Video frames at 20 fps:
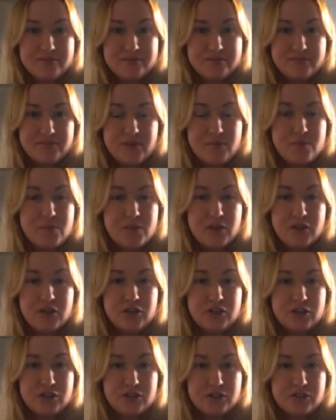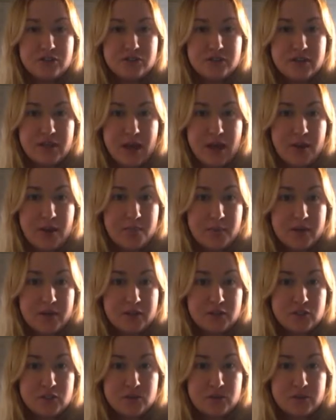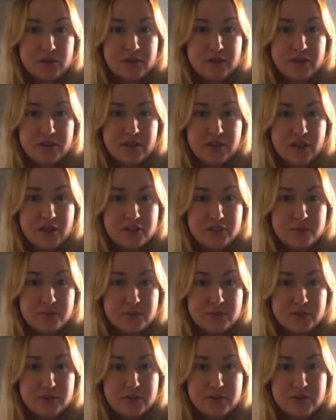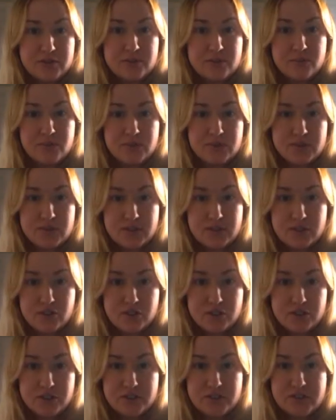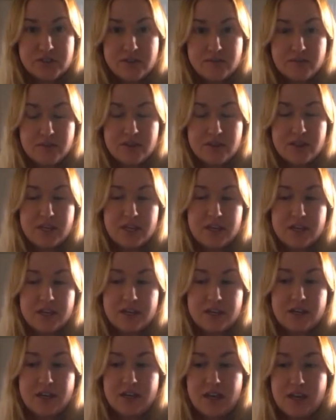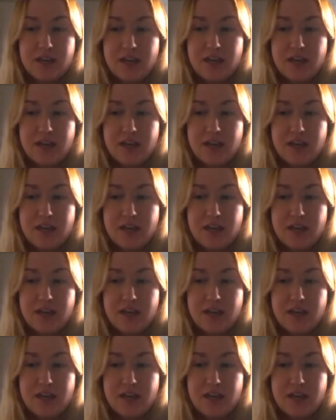familiar that much with hospitals and procedures and everything.